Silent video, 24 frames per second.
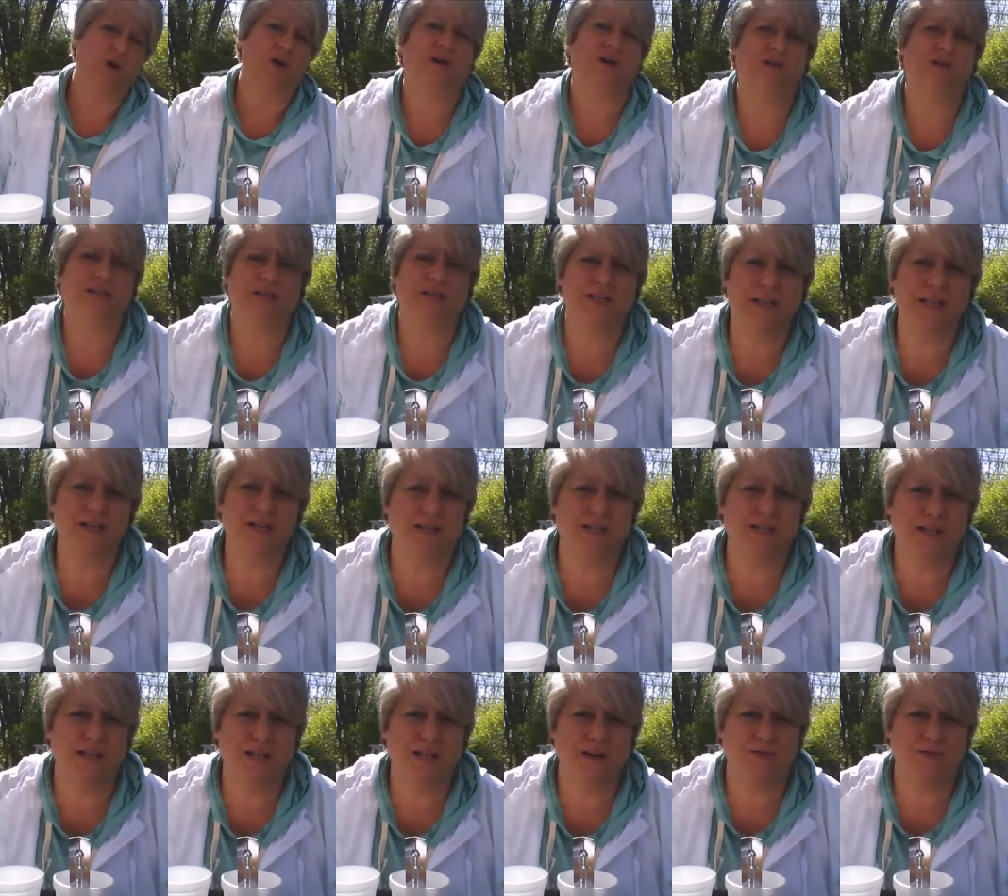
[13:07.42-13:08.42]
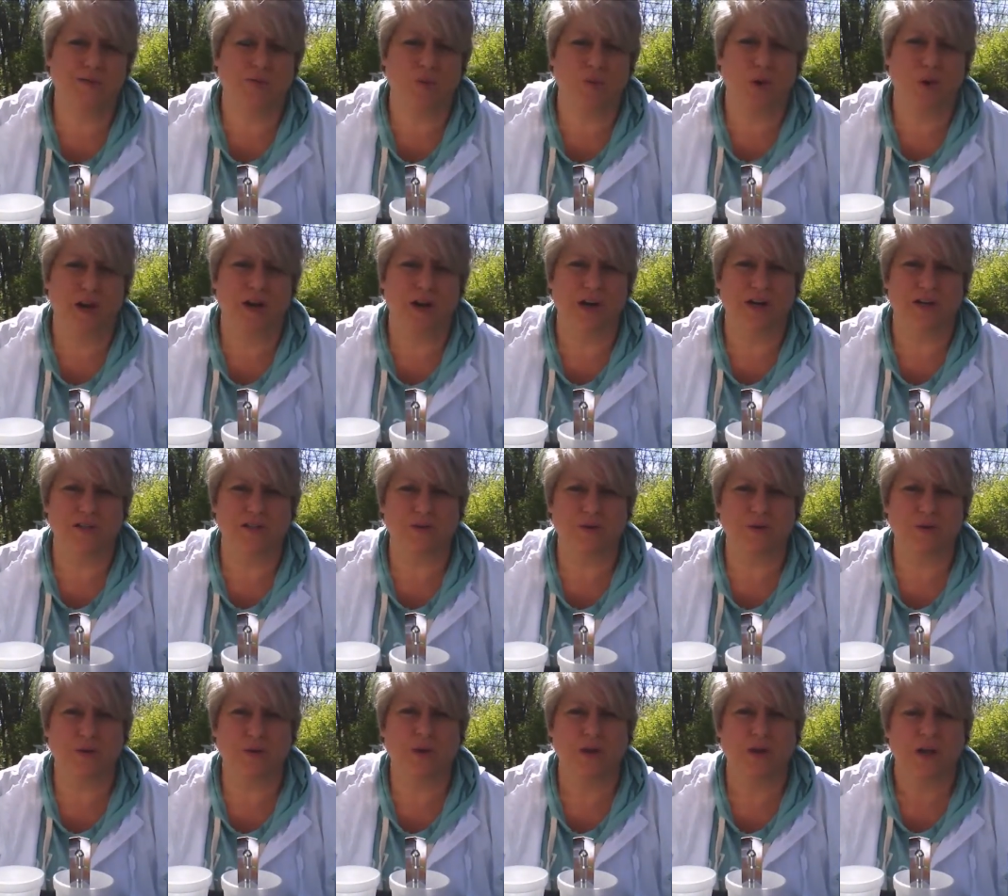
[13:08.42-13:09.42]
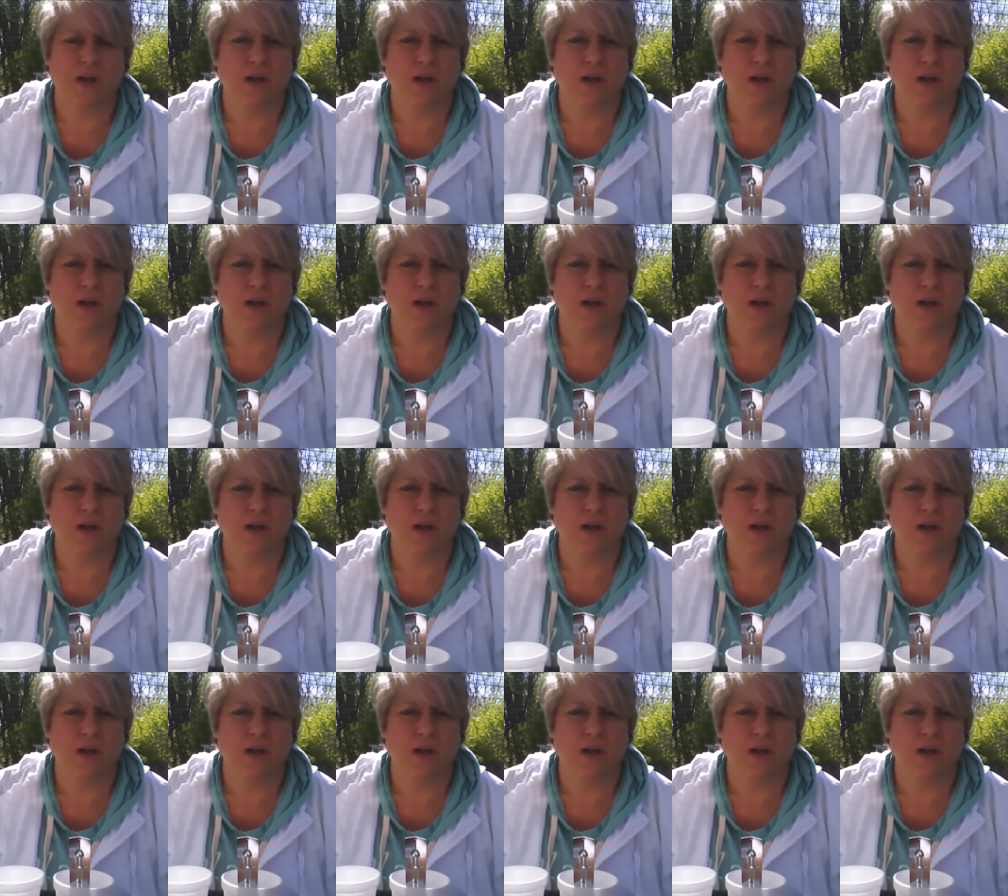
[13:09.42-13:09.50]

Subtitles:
and the density of water. So